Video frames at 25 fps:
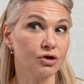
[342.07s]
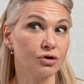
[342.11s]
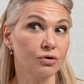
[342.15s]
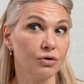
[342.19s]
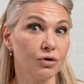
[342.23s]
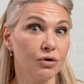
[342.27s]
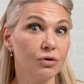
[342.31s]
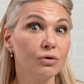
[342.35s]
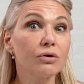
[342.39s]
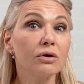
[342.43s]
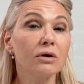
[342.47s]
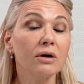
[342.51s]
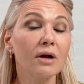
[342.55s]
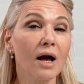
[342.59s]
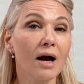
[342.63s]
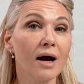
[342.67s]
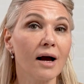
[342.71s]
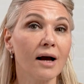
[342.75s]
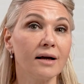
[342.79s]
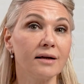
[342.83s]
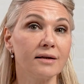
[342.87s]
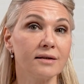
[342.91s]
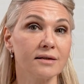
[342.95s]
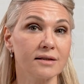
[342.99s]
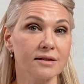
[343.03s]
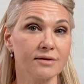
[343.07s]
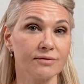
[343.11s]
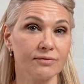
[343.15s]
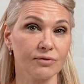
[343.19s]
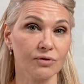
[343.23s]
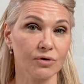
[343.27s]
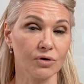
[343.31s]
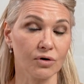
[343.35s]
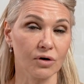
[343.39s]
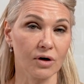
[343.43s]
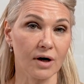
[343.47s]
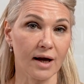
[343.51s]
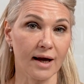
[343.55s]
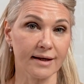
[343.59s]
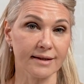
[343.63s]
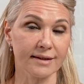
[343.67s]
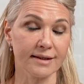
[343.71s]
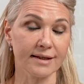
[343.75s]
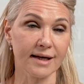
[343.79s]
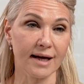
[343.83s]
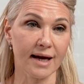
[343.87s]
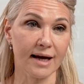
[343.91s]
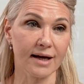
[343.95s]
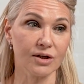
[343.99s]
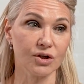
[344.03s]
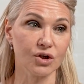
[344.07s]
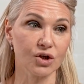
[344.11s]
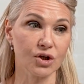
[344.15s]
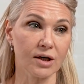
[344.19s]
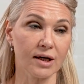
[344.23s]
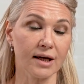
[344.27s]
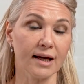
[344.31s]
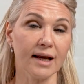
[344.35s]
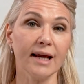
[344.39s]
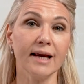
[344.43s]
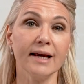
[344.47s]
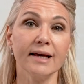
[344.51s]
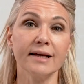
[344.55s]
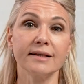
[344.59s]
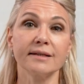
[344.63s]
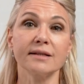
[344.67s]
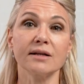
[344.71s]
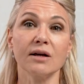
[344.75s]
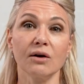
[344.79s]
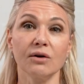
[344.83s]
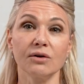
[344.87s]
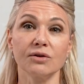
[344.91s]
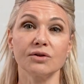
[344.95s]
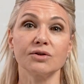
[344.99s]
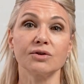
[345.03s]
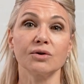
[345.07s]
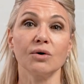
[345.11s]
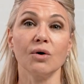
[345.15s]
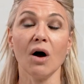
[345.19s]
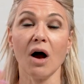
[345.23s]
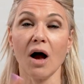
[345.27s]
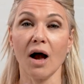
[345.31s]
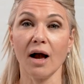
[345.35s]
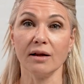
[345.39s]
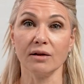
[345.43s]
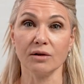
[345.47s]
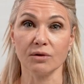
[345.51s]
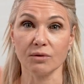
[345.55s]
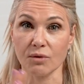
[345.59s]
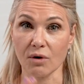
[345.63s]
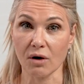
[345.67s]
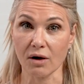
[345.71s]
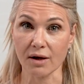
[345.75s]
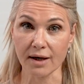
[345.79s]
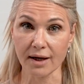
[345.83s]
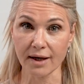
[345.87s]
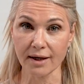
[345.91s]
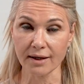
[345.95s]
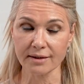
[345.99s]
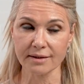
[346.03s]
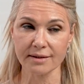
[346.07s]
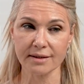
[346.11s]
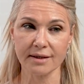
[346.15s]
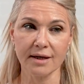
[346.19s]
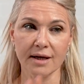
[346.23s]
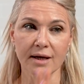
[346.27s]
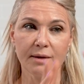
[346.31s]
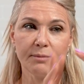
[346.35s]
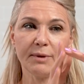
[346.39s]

to utilize for anti-aging is also hyaluronate,